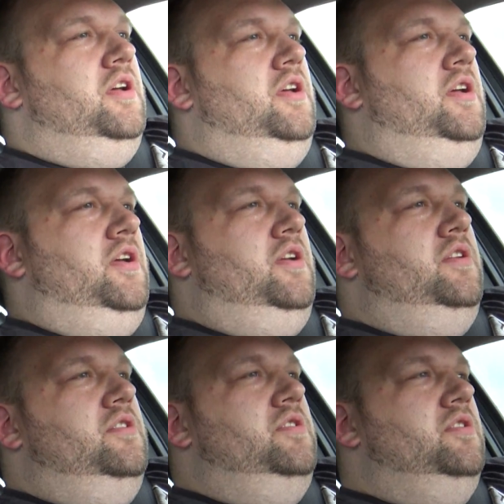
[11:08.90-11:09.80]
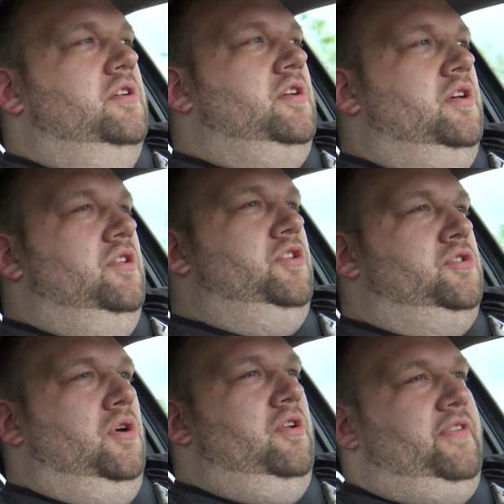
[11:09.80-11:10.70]
And the
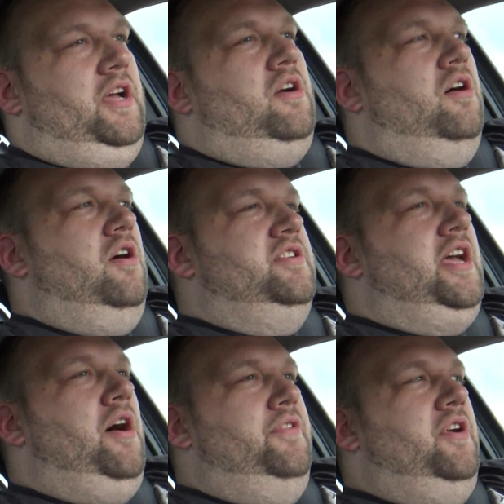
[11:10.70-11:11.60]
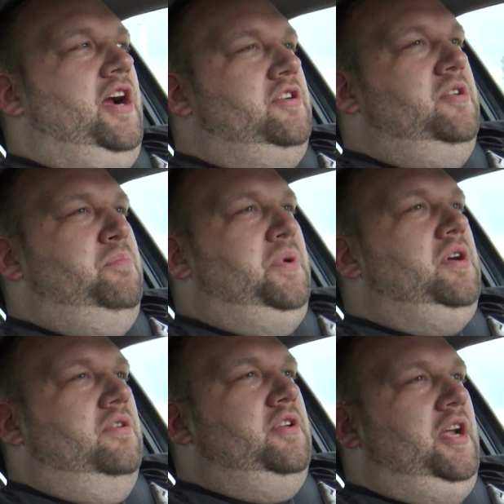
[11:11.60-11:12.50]
soul of that car is how they're actually
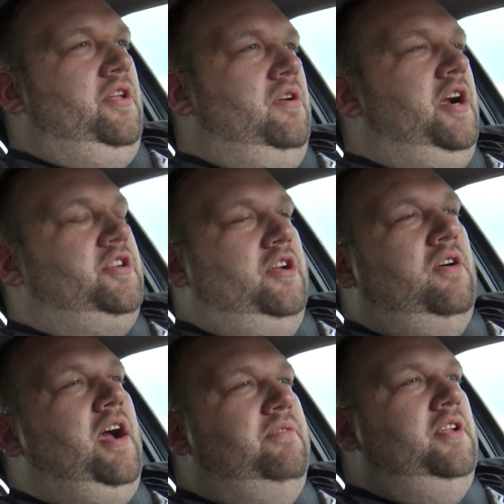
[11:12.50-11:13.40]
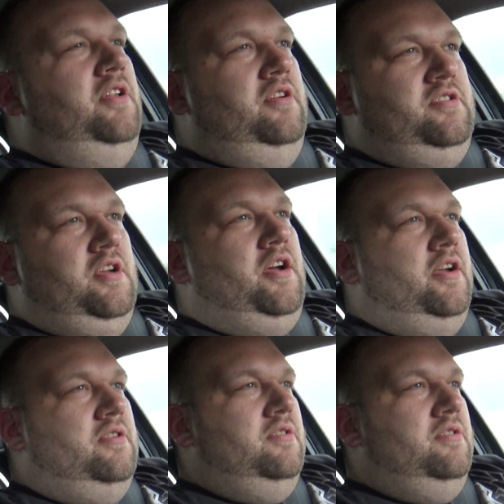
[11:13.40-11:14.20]
built and how they're actually crafted in the design.